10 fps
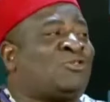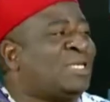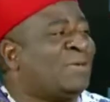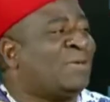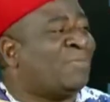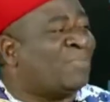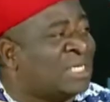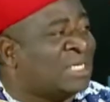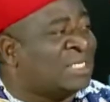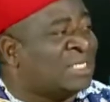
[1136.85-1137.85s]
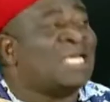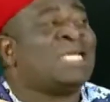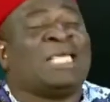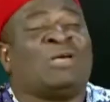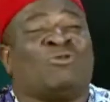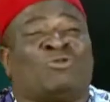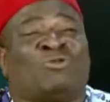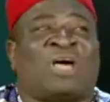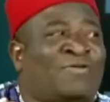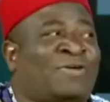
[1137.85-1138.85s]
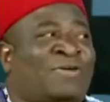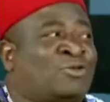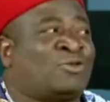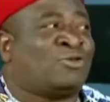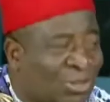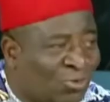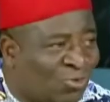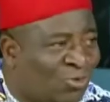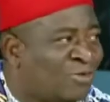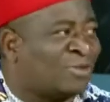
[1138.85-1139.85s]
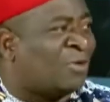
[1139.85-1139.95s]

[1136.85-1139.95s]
to be the president, that he will still not hand over to them, that he will hand over to them.